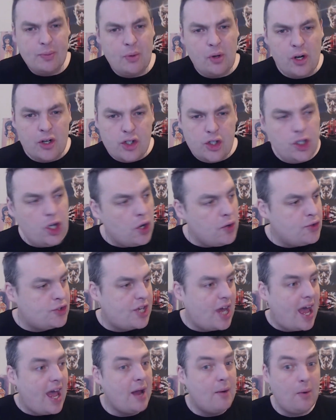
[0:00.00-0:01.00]
We're on
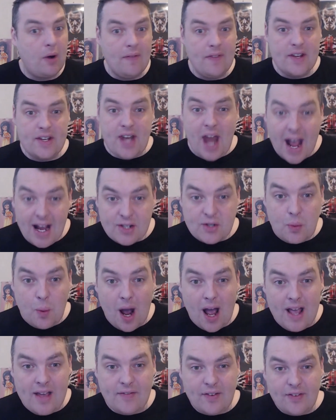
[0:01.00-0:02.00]
Tuesday. We're on the next
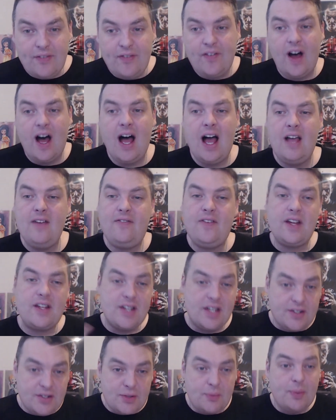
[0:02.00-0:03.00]
wave of five,
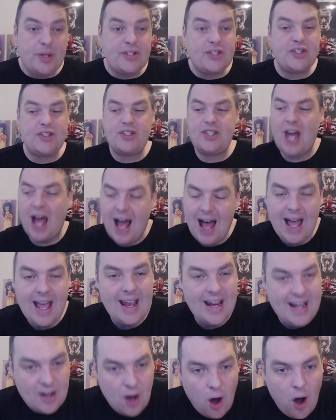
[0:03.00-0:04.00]
and we're
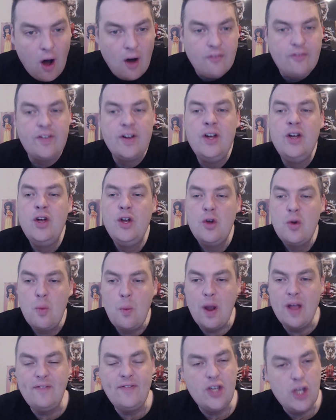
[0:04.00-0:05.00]
starting off
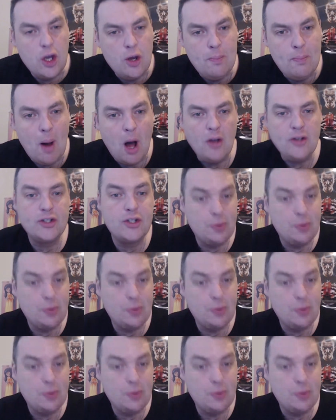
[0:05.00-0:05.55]
with Hugh Bond.